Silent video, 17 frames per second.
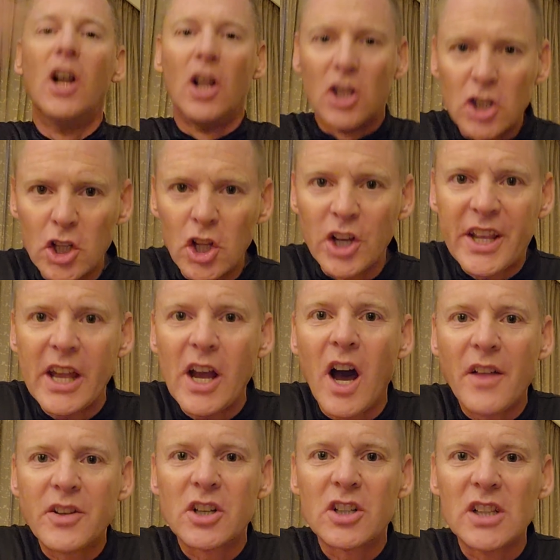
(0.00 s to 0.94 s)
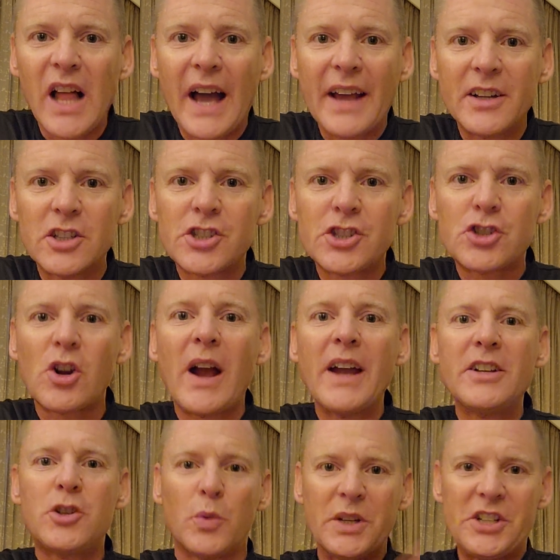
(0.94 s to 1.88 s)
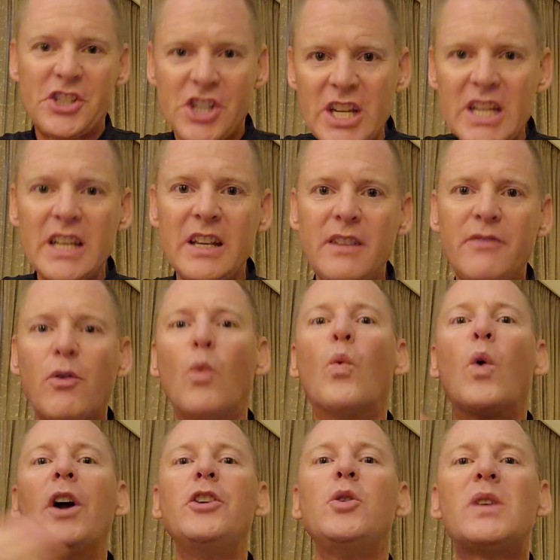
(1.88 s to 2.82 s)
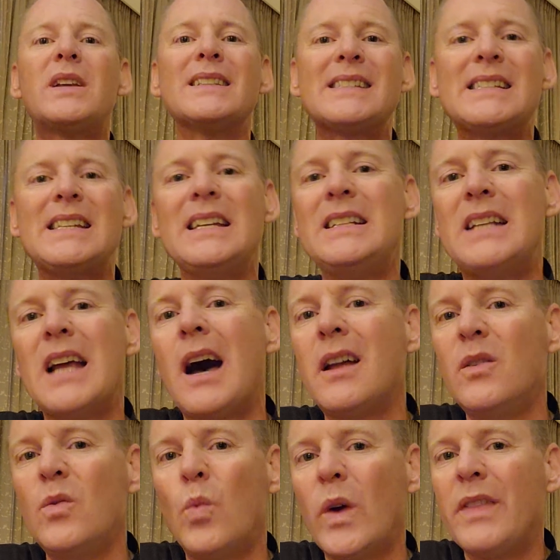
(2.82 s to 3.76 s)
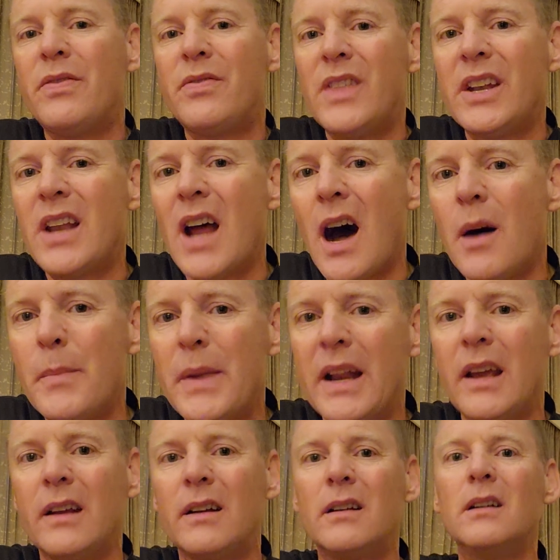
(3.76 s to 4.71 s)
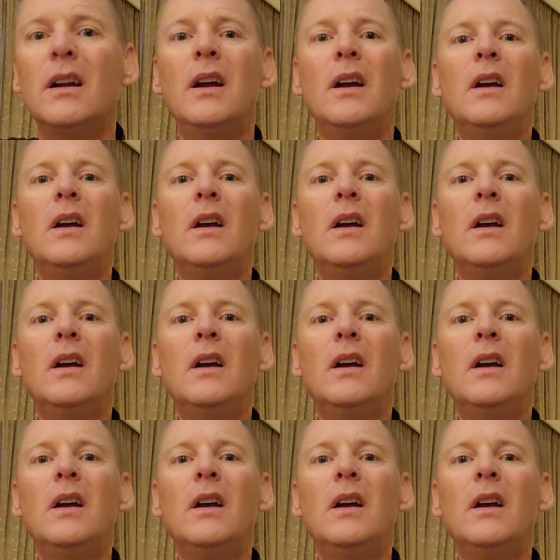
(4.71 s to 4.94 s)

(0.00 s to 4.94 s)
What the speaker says: Look at other gliders try to achieve what you can see done with the Dominator.